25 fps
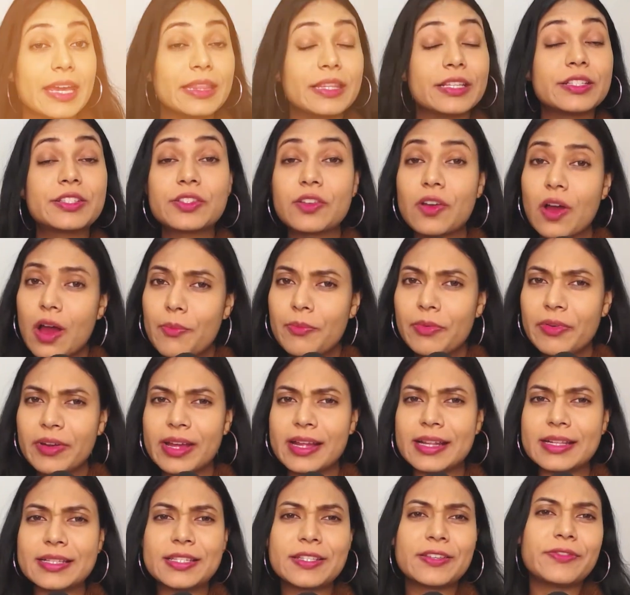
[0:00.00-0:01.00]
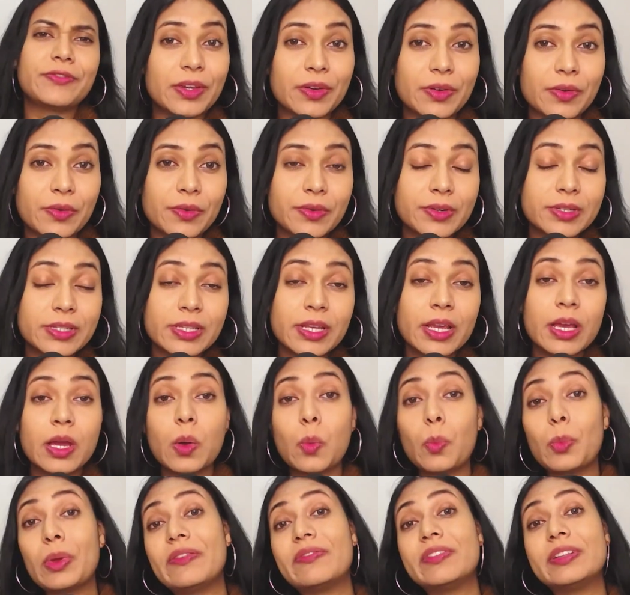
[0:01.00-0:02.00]
this comprehensive course,
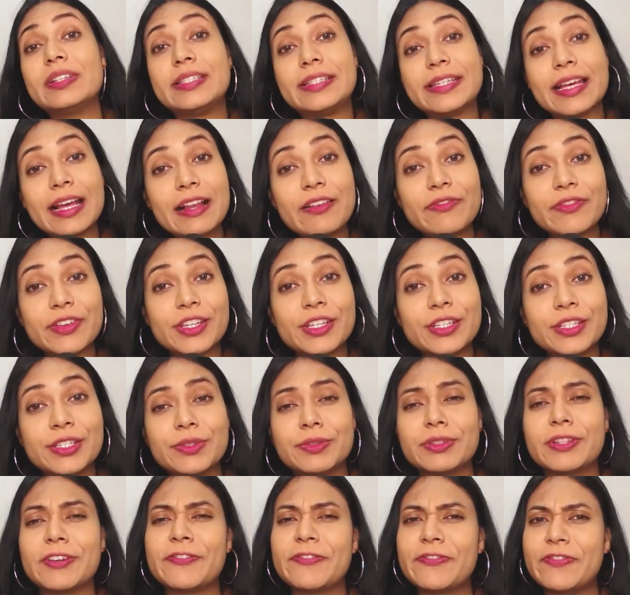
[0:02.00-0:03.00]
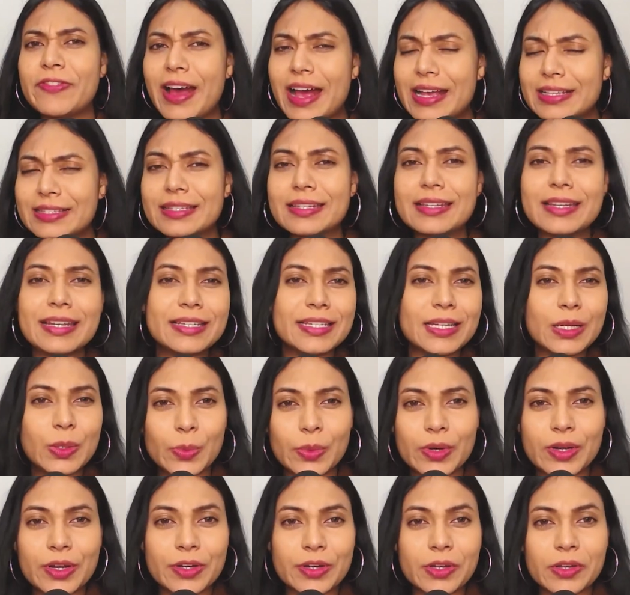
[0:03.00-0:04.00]
we will delve into the fascinating
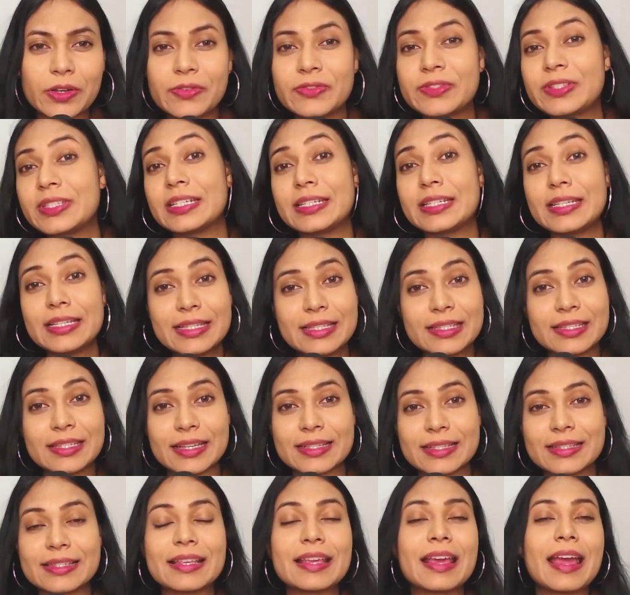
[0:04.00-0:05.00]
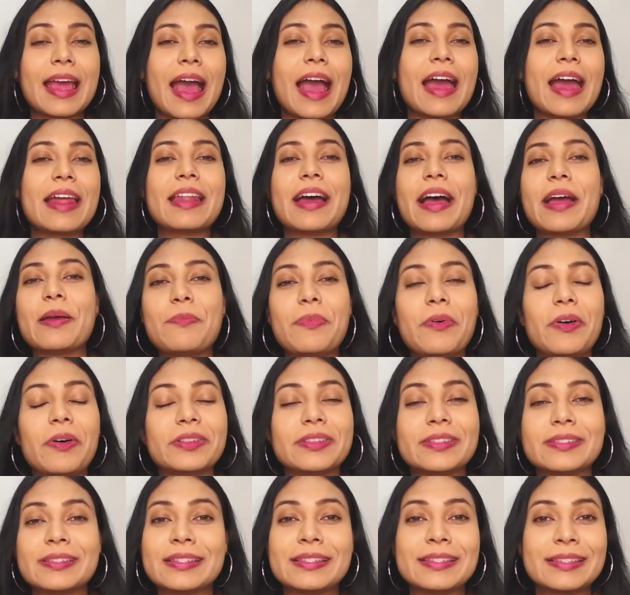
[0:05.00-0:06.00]
world of statistics and
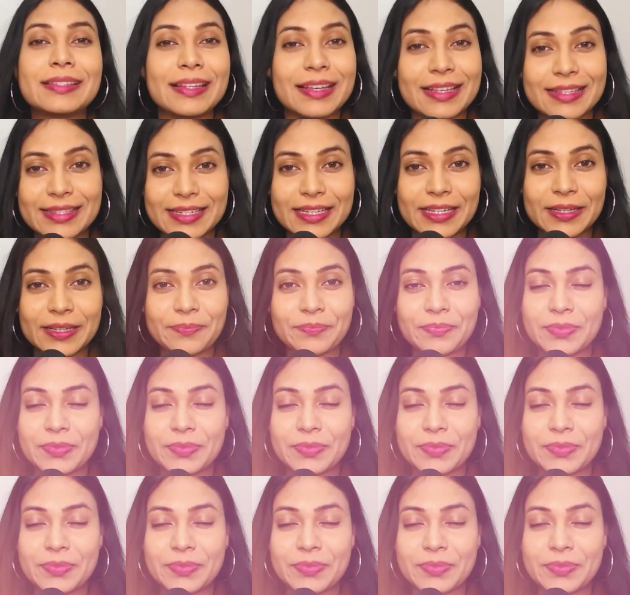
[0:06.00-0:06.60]
hypothesis testing,